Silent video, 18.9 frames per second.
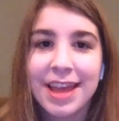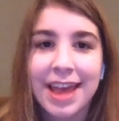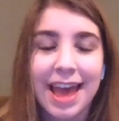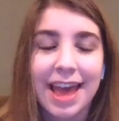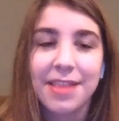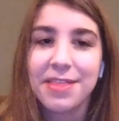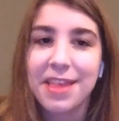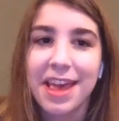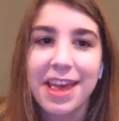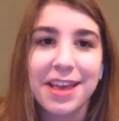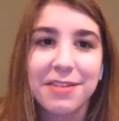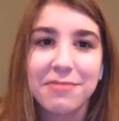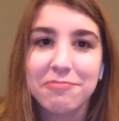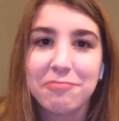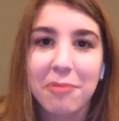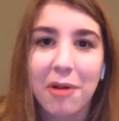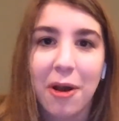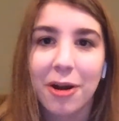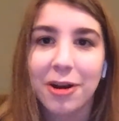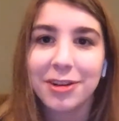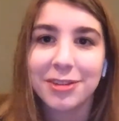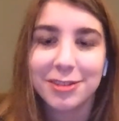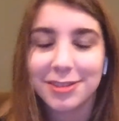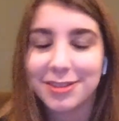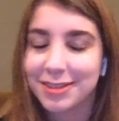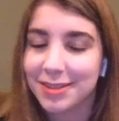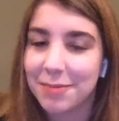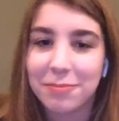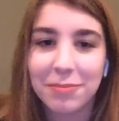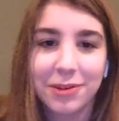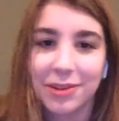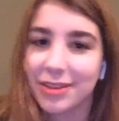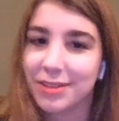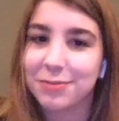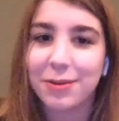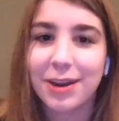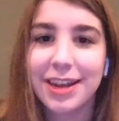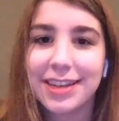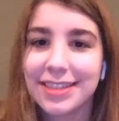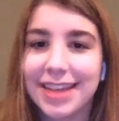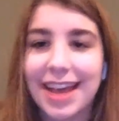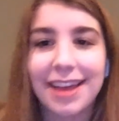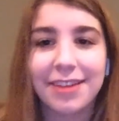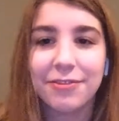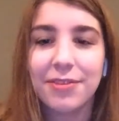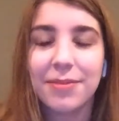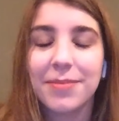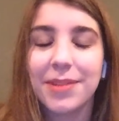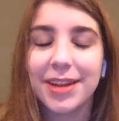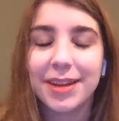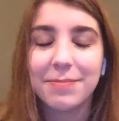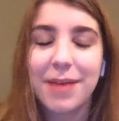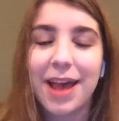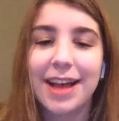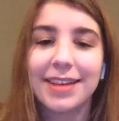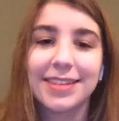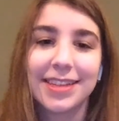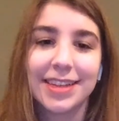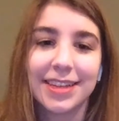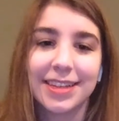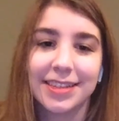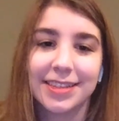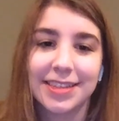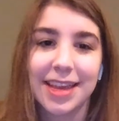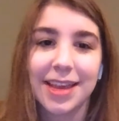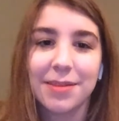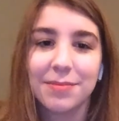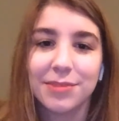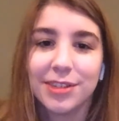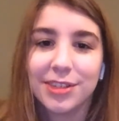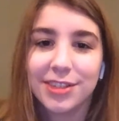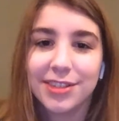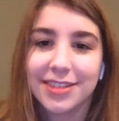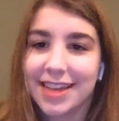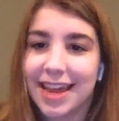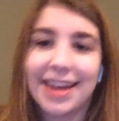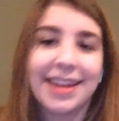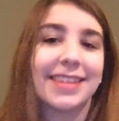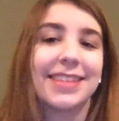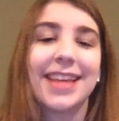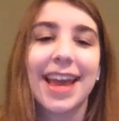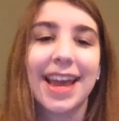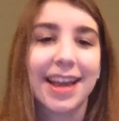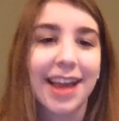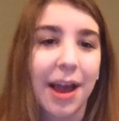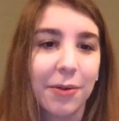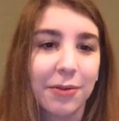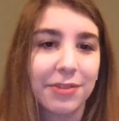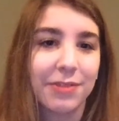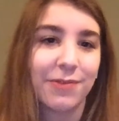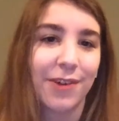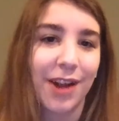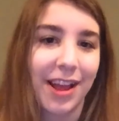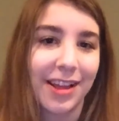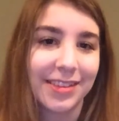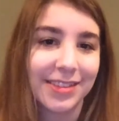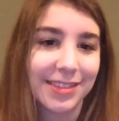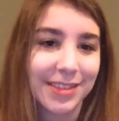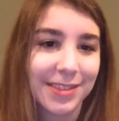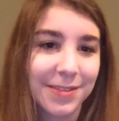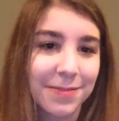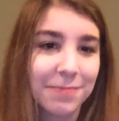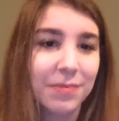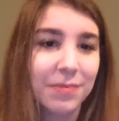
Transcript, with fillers: And they are as simple as what I said from passing an exam to just getting to hang out with friends.